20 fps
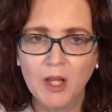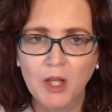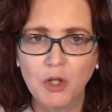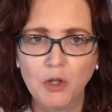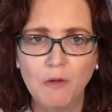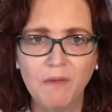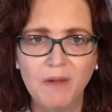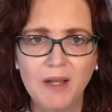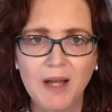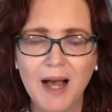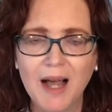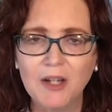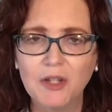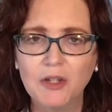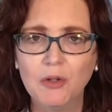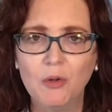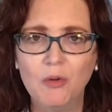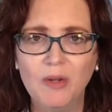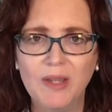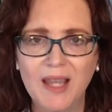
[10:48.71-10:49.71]
you've
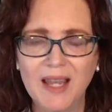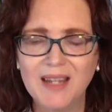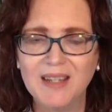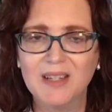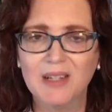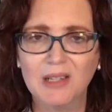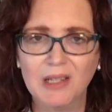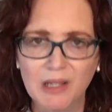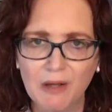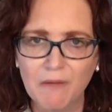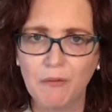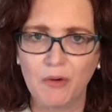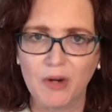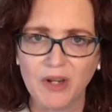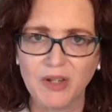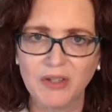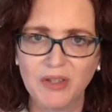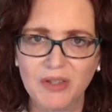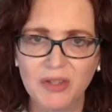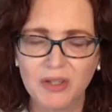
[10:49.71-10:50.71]
got to get
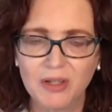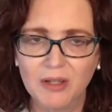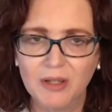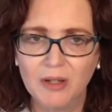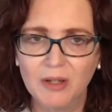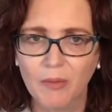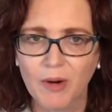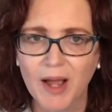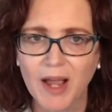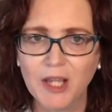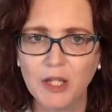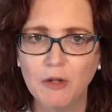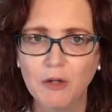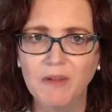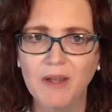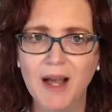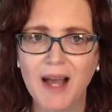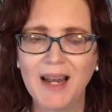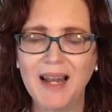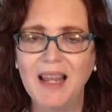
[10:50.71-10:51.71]
deliverance, right?
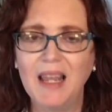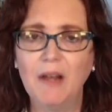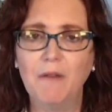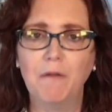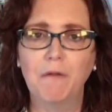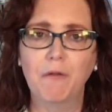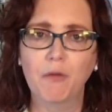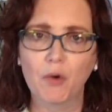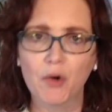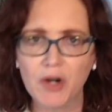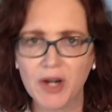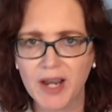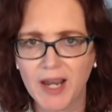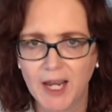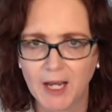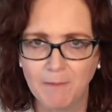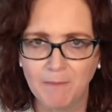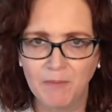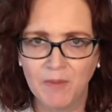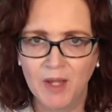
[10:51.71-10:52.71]
You've got to get
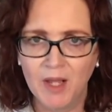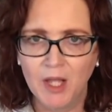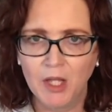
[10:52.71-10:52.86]
free.